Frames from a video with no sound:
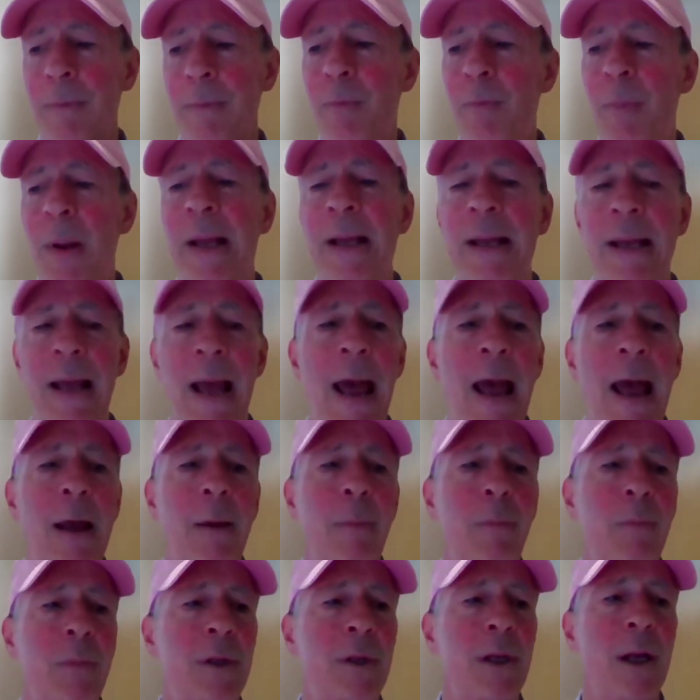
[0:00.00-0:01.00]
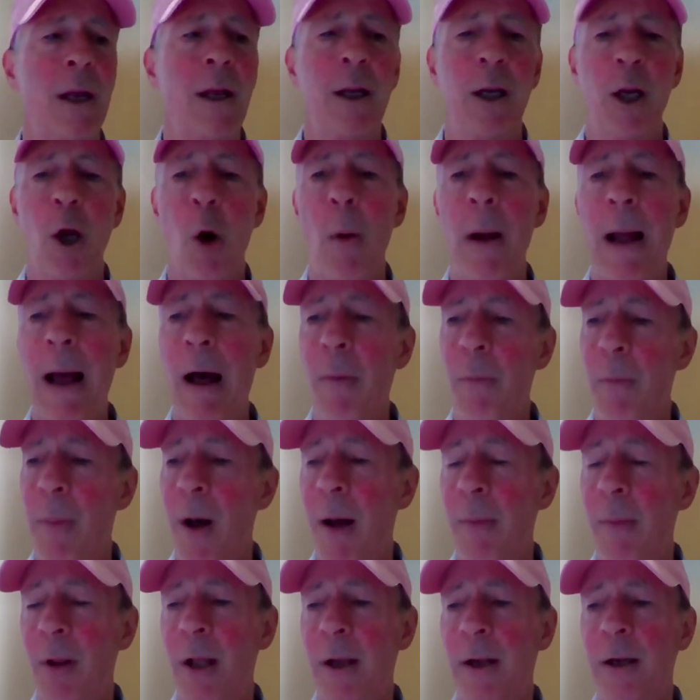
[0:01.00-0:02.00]
big games, going out in
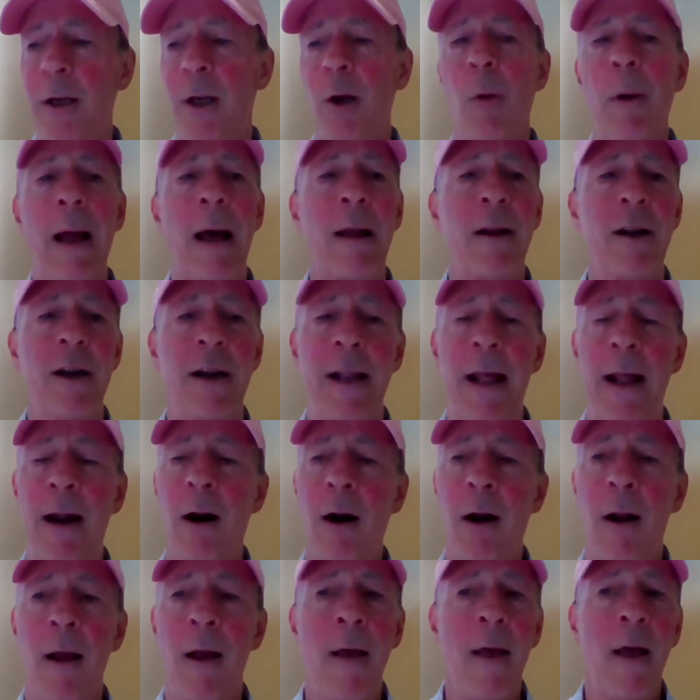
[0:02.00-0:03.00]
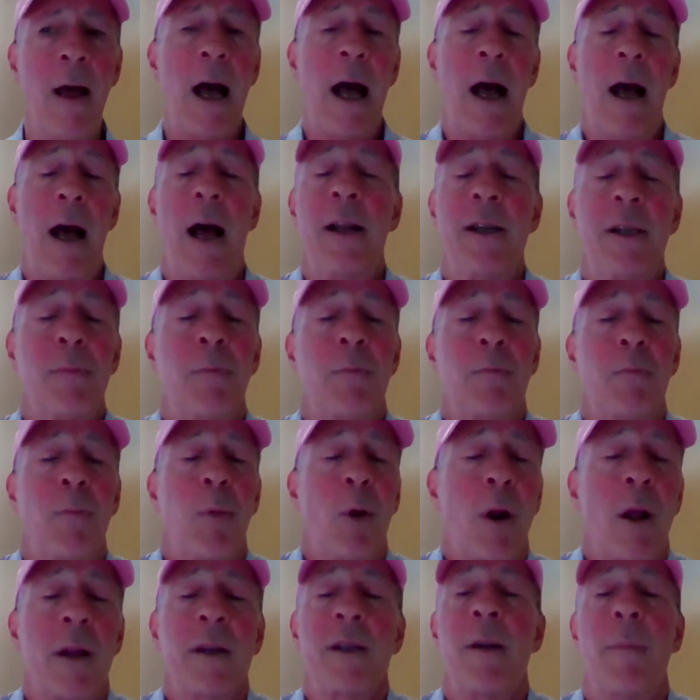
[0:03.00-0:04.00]
public, going out to dinner, I just
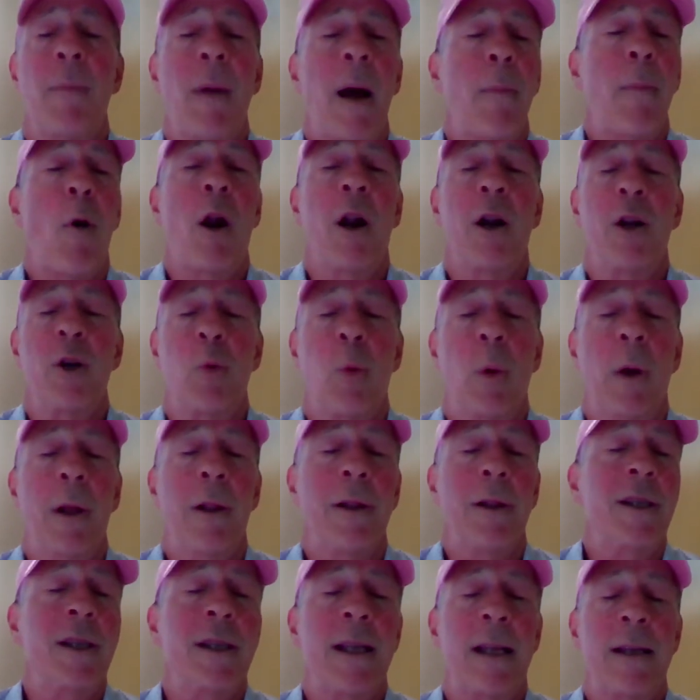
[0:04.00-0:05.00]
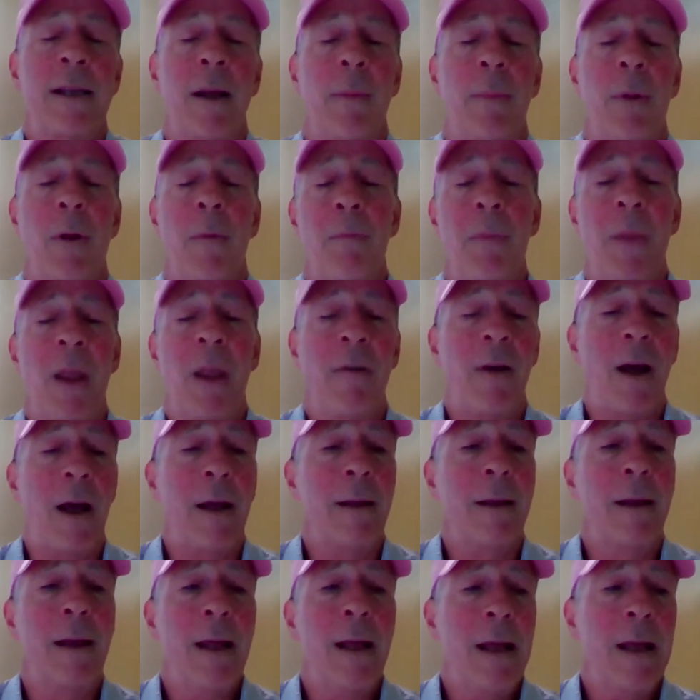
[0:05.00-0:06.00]
put on something I bought at Twill. It's just that simple. If
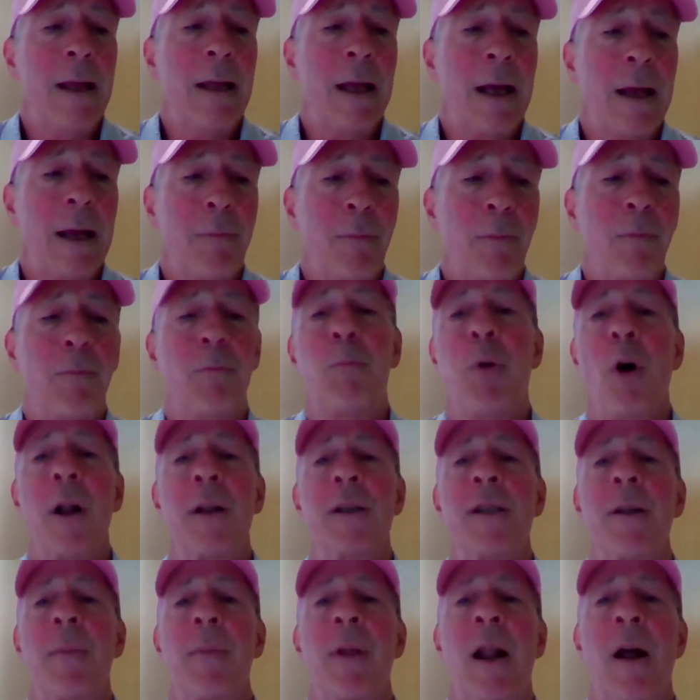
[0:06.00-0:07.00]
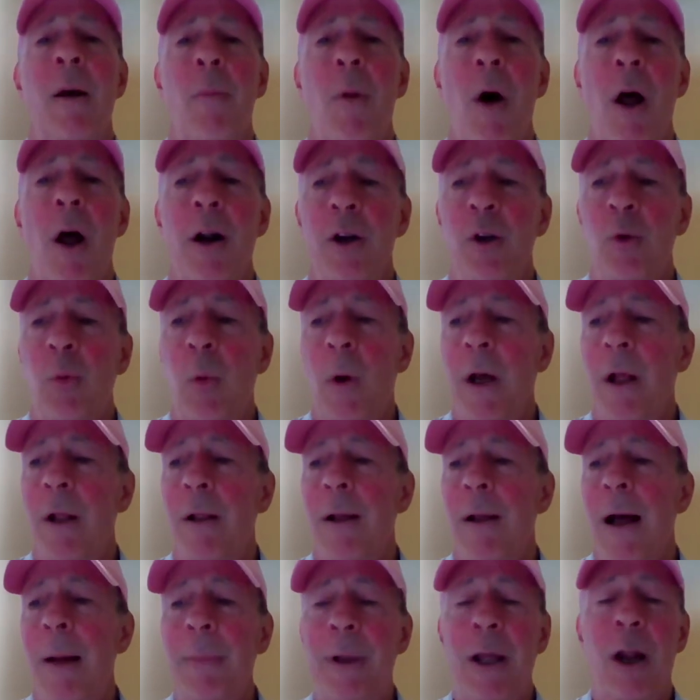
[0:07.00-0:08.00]
I put on something I bought at
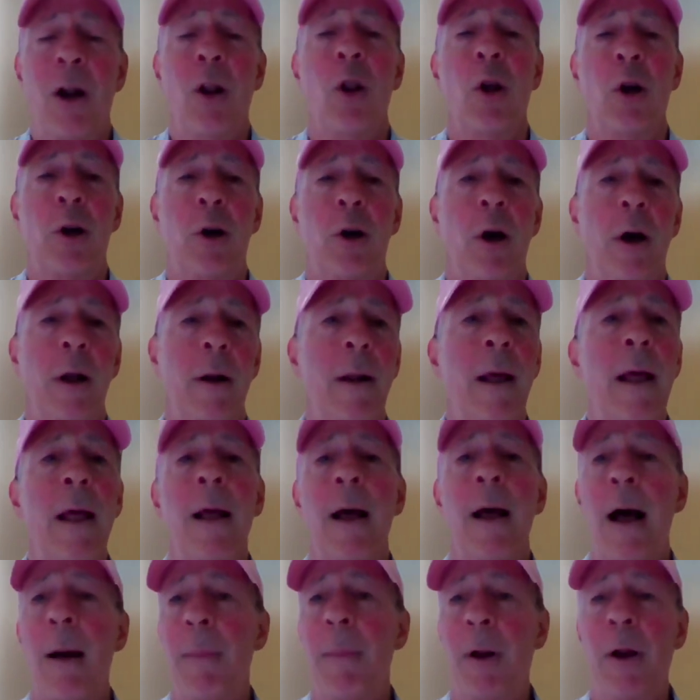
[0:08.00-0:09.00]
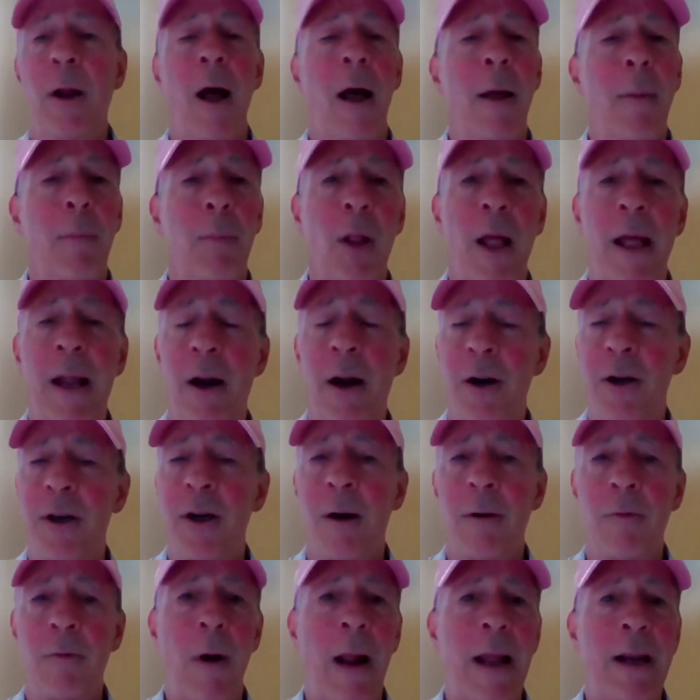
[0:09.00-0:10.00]
Twill, I'm going to look good. I'm playing a
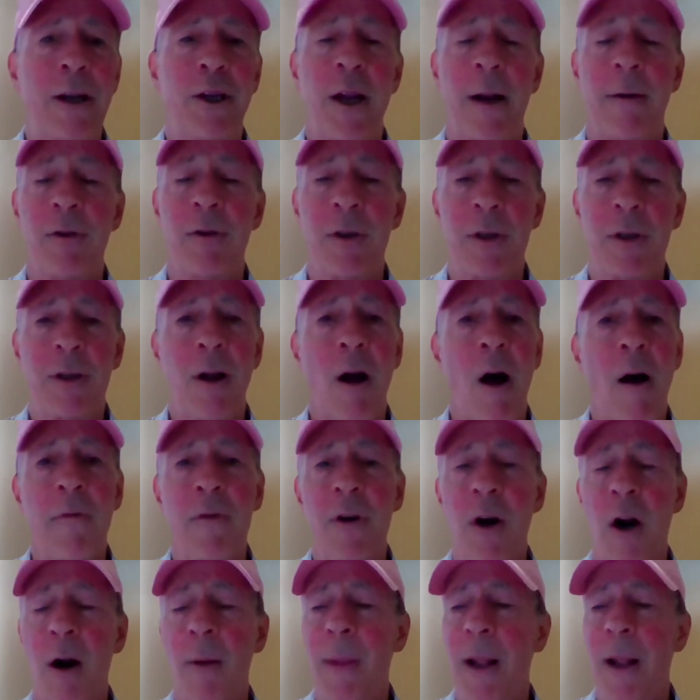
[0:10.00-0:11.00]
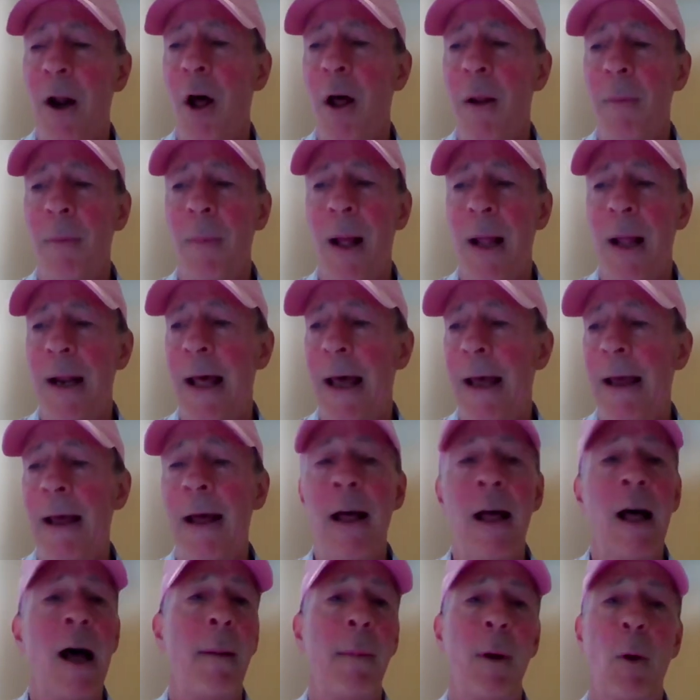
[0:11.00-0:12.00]
Randy Shavers golf tournament on Monday.
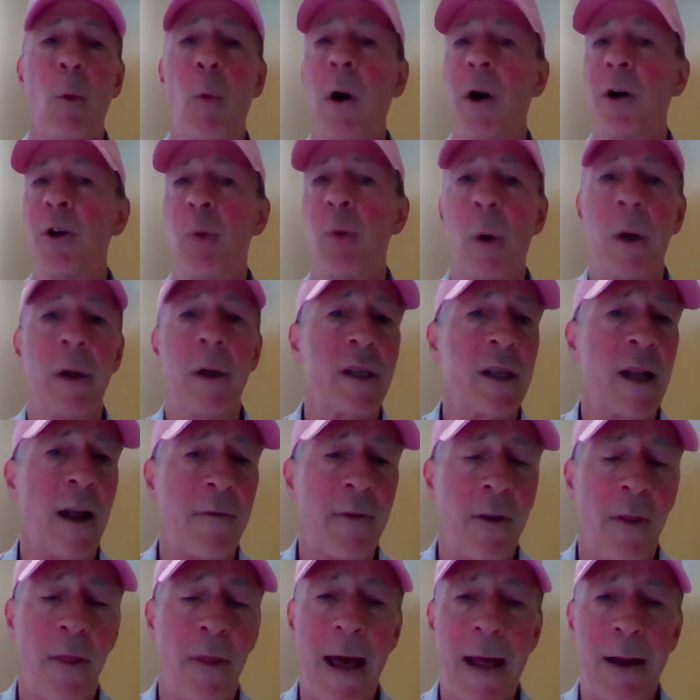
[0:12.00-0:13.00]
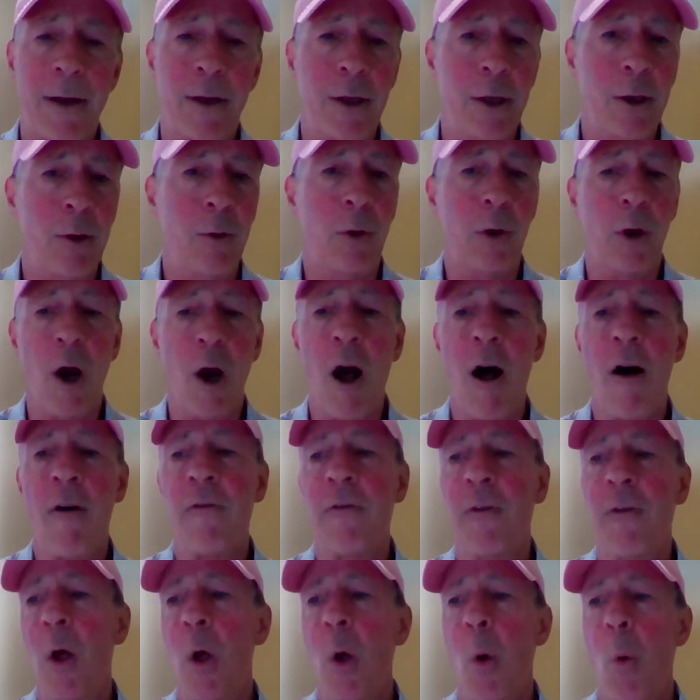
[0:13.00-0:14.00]
I'm going to wear Twill stuff to that too.
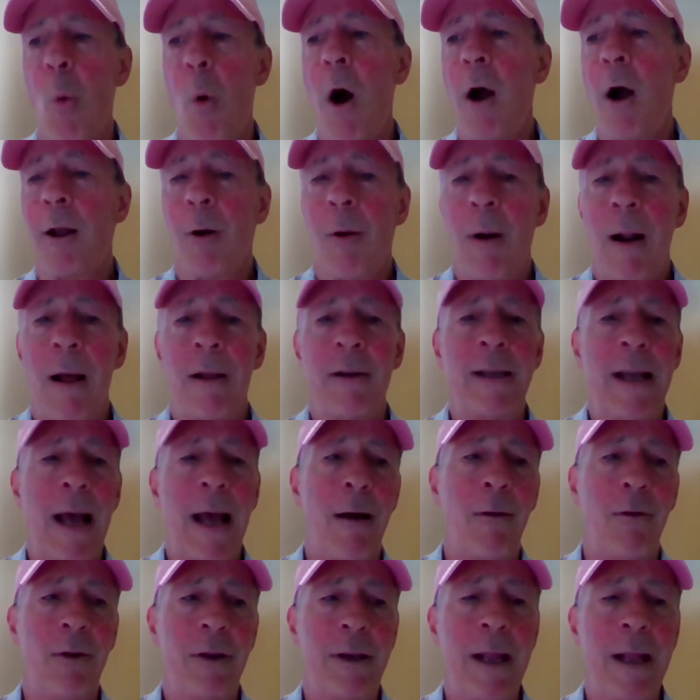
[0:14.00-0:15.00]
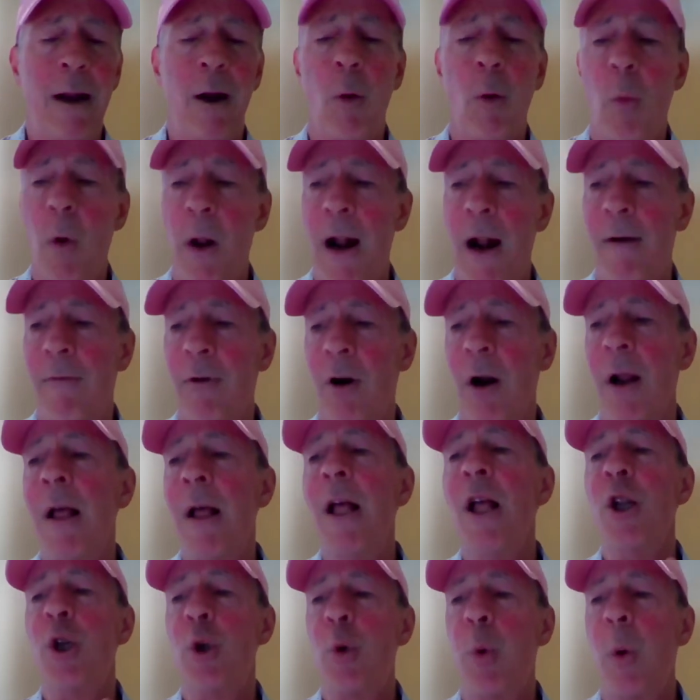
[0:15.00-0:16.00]
Golf, walk around town, dinner, whatever.
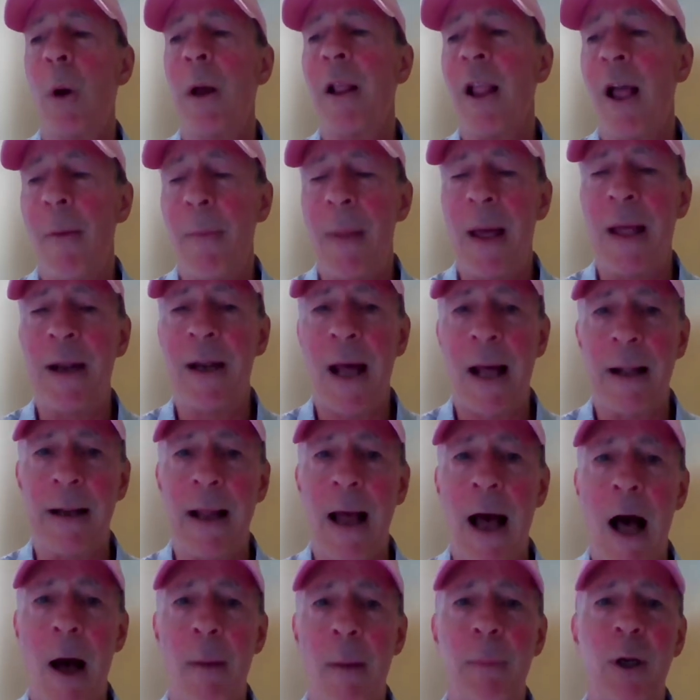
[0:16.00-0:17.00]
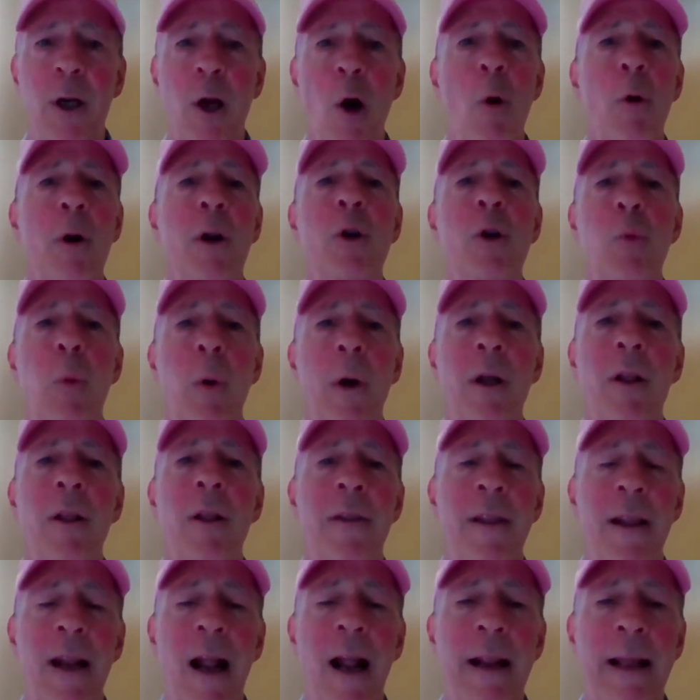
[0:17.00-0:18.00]
TwillMN.com. Go to Twill
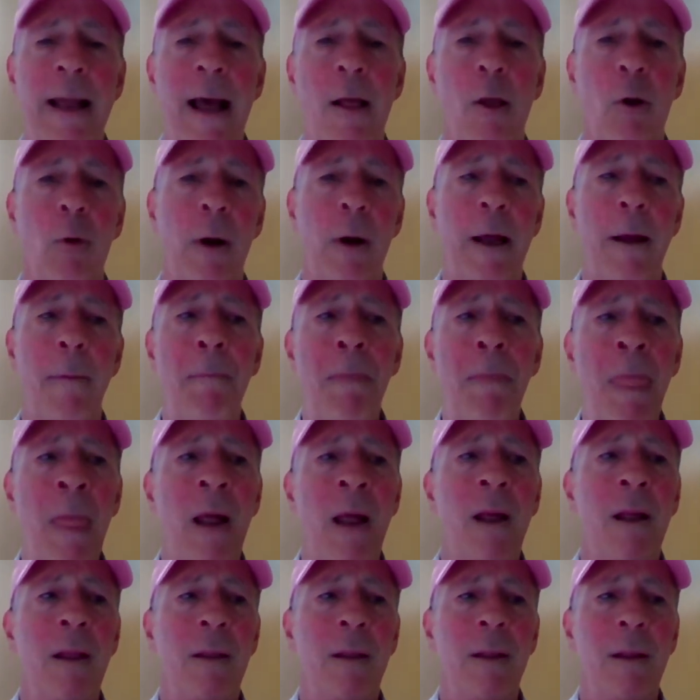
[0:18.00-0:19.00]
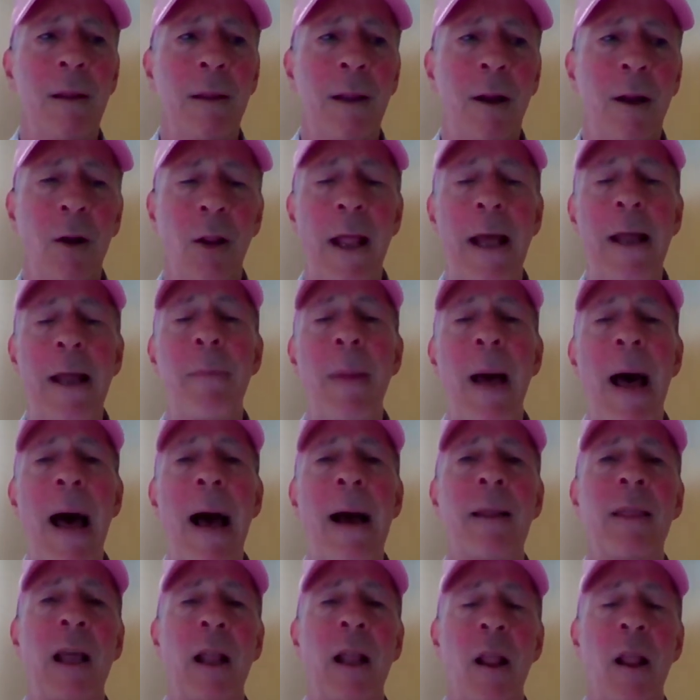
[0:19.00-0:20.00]
in the Edina Galleria. They're laid back. They